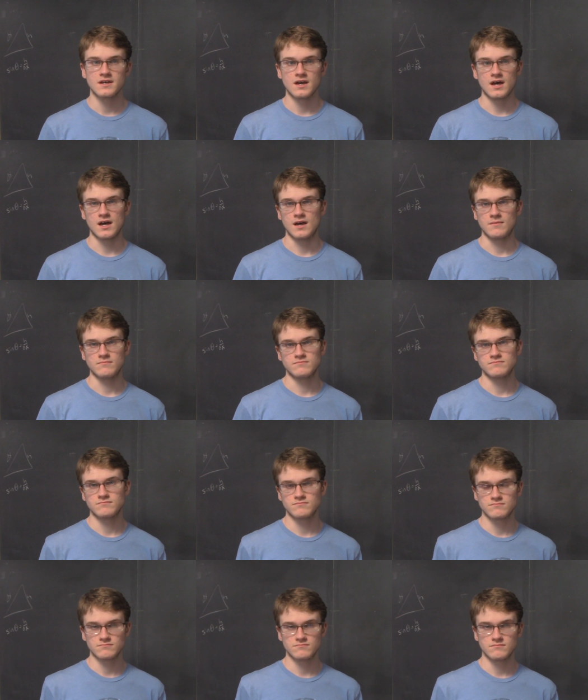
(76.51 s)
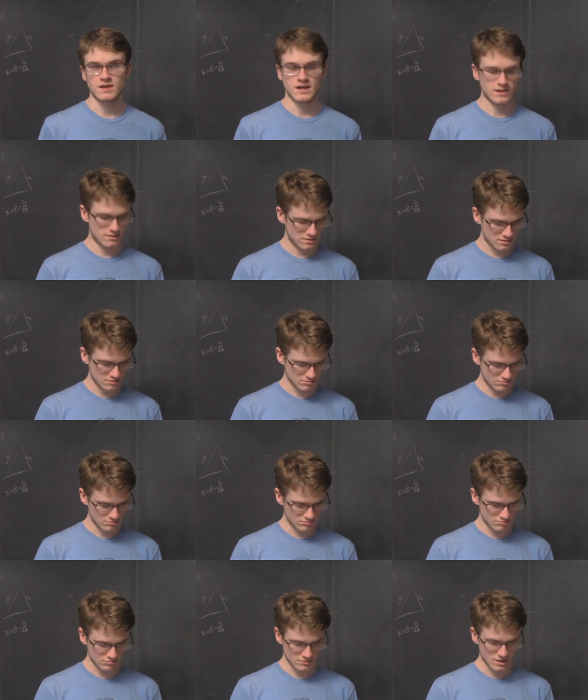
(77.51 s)
And
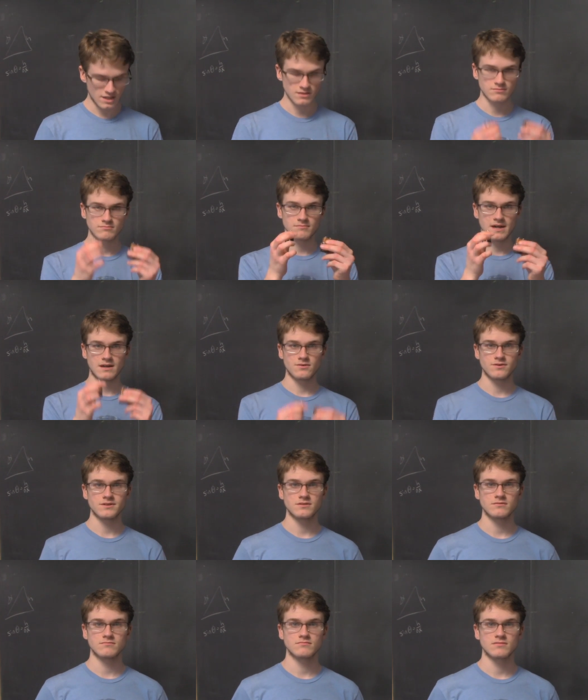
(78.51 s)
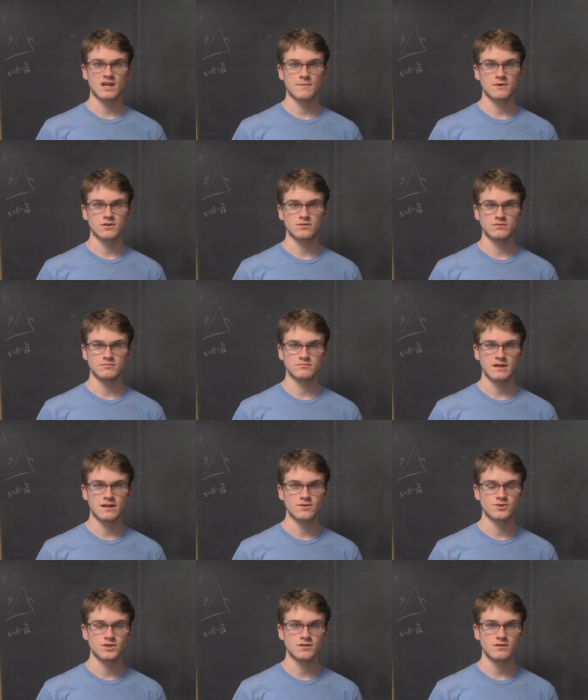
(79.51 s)
yeah, batteries, chemical
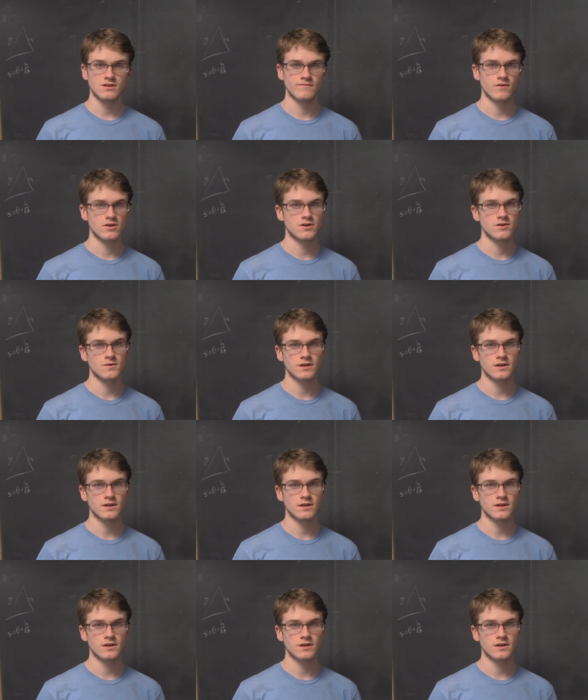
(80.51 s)
energy converted into